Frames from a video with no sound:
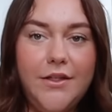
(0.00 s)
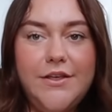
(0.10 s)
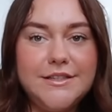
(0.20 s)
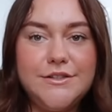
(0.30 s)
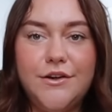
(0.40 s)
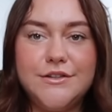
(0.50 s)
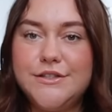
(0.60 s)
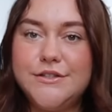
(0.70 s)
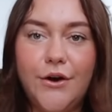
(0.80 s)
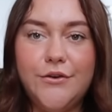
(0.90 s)
Are these not
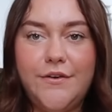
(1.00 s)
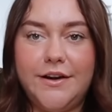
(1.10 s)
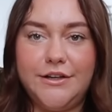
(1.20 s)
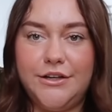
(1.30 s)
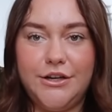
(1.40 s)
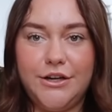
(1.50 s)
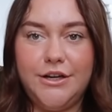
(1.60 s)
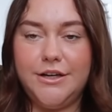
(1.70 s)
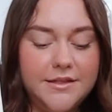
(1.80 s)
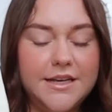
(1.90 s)
so fun and
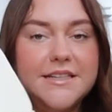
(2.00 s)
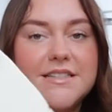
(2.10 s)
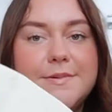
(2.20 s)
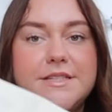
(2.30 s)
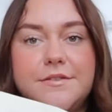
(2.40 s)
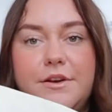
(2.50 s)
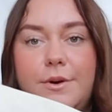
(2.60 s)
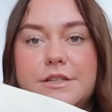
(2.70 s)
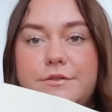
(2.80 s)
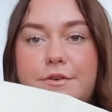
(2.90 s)
cute? These specific
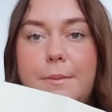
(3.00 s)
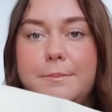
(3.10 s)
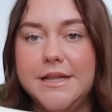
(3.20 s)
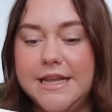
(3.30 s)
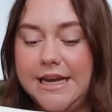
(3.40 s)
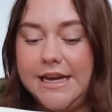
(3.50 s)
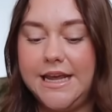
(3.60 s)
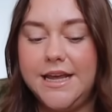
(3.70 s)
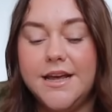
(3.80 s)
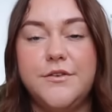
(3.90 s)
ones are from
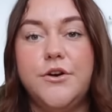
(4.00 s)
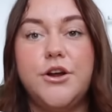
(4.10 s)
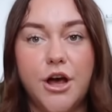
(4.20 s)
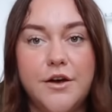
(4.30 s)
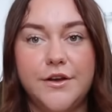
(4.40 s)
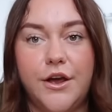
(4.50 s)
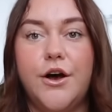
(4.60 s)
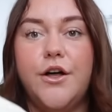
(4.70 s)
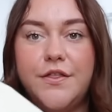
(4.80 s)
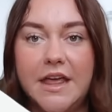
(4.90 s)
Bellini. If you're a curvy
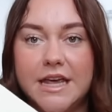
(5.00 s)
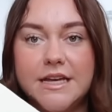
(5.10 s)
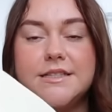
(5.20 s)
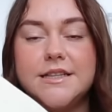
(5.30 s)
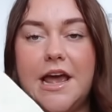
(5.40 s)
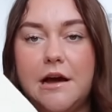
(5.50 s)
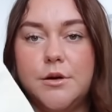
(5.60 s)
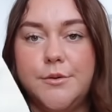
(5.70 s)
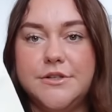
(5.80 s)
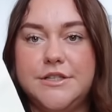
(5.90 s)
girl, these are the
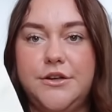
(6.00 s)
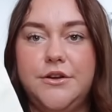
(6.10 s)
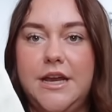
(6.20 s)
cowboy boots that you